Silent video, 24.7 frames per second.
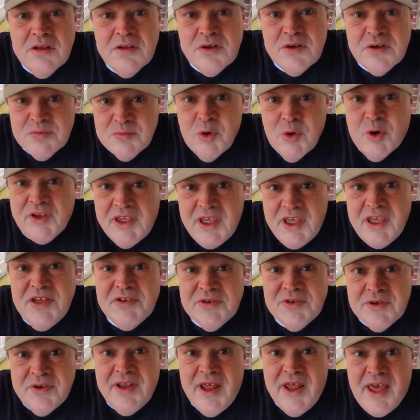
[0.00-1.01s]
There's more
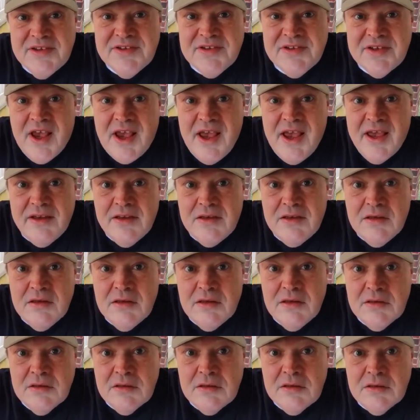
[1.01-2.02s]
geese on that side.
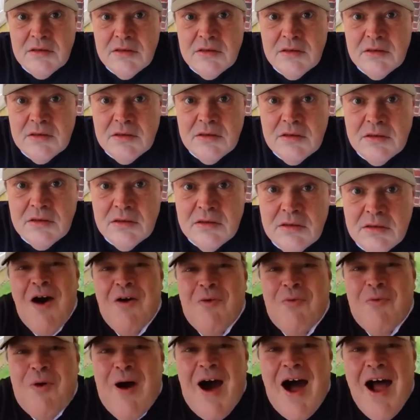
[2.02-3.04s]

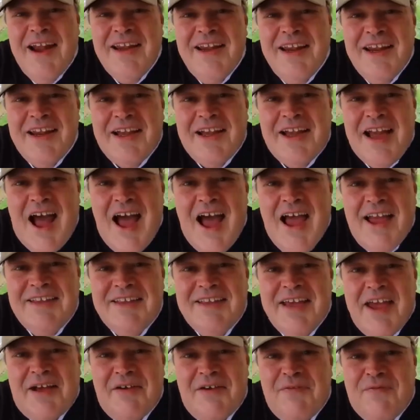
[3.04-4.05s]
Why did a guy take